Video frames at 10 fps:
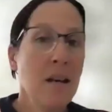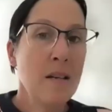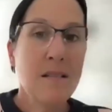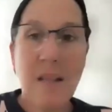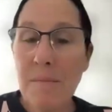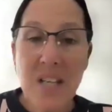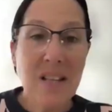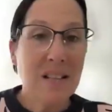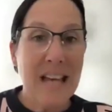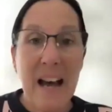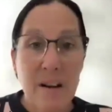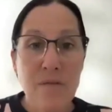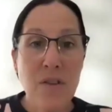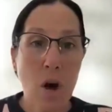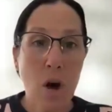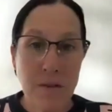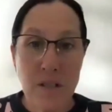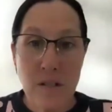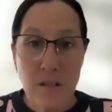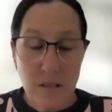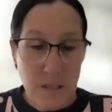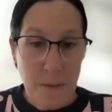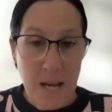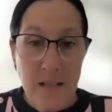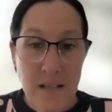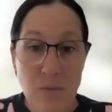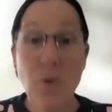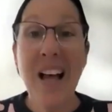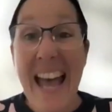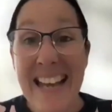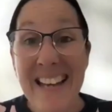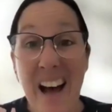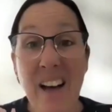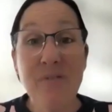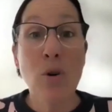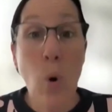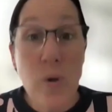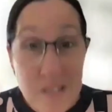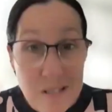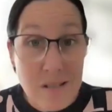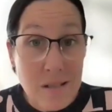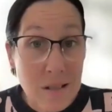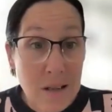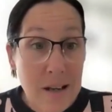something that's out of the office space. Well, hey, I've got horses.